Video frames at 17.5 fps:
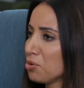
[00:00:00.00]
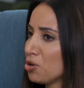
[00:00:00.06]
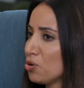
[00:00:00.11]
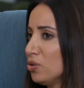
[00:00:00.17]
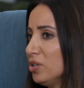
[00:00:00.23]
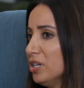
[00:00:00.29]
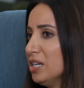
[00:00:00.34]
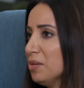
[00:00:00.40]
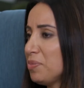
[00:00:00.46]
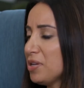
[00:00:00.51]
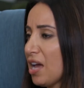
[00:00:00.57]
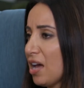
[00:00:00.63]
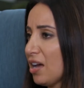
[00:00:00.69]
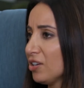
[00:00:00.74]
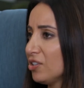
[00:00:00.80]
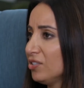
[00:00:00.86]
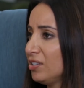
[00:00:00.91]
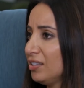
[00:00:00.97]
Couldn't it be
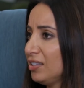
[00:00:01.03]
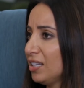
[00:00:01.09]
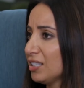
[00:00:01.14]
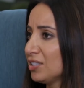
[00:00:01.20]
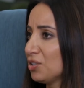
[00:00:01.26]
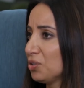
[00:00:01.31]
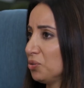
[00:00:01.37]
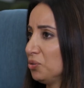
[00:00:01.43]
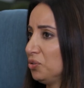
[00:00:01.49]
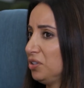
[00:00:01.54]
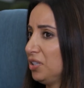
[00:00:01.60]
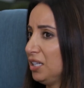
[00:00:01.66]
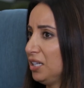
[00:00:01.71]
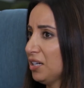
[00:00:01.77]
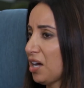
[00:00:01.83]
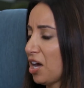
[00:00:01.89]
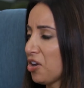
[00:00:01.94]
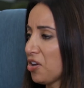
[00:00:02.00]
argued that that's a good
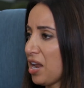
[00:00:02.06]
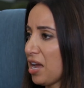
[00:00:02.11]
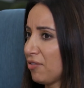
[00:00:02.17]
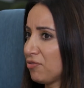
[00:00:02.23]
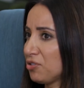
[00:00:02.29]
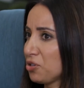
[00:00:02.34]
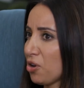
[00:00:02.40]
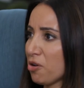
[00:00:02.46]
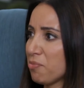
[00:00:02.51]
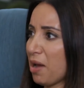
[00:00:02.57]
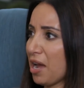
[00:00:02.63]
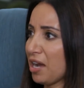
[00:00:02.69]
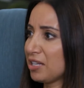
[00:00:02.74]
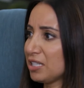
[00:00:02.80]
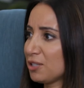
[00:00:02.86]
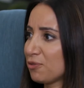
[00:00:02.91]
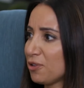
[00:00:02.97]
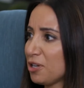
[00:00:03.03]
thing? I don't have to go
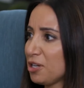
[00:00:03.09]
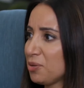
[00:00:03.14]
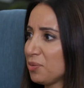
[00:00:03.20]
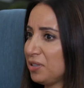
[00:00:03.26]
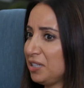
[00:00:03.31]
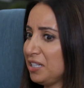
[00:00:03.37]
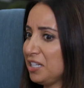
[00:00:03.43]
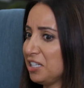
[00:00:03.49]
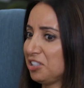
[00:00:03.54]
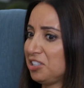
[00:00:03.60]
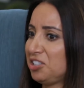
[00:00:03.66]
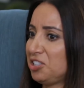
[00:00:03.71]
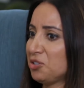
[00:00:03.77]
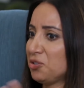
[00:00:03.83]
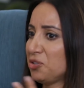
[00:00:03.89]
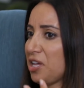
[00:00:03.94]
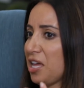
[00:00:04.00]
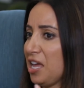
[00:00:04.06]
back as frequently, it's
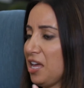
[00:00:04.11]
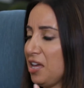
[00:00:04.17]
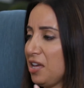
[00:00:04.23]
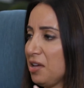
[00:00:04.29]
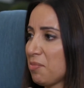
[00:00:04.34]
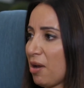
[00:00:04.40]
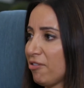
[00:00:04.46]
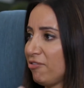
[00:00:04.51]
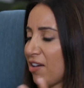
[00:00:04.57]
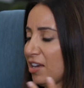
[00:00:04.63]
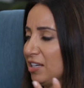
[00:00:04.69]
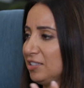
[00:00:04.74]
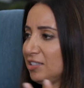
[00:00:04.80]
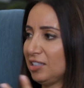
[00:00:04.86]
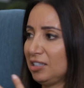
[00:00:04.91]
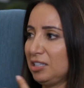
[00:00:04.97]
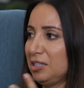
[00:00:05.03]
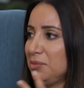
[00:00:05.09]
still there, my
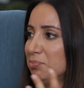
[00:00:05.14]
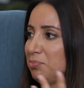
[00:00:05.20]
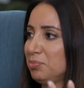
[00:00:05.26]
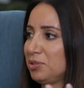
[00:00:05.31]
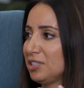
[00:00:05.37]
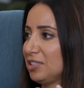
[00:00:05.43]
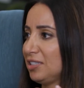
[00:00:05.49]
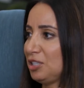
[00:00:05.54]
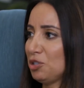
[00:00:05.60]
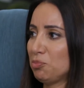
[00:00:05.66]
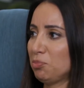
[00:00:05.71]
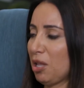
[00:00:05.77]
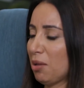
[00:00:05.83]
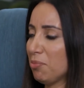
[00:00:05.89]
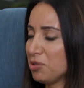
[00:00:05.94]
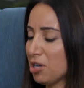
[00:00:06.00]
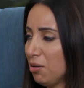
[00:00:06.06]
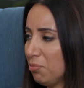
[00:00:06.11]
face and lips are still
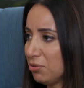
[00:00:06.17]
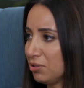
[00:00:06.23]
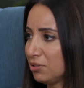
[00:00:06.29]
plumped up.